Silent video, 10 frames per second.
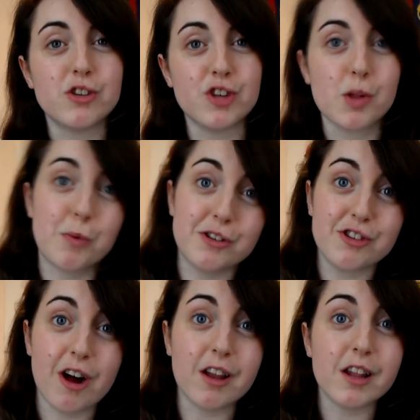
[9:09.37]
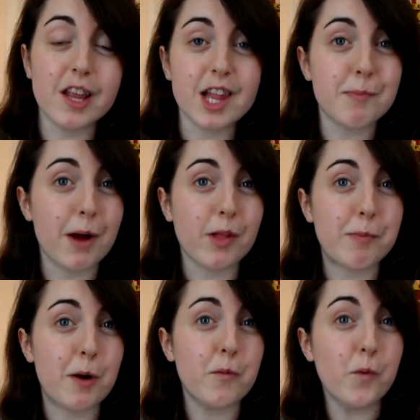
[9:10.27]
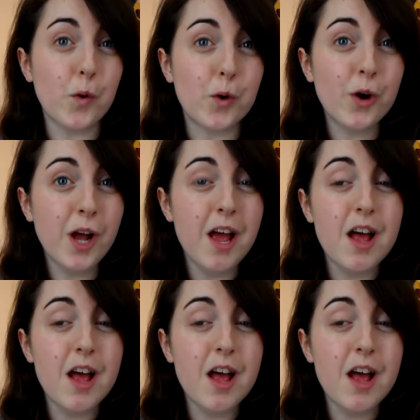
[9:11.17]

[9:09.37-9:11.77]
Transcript: just one Charlotte. There used to be up to about 4.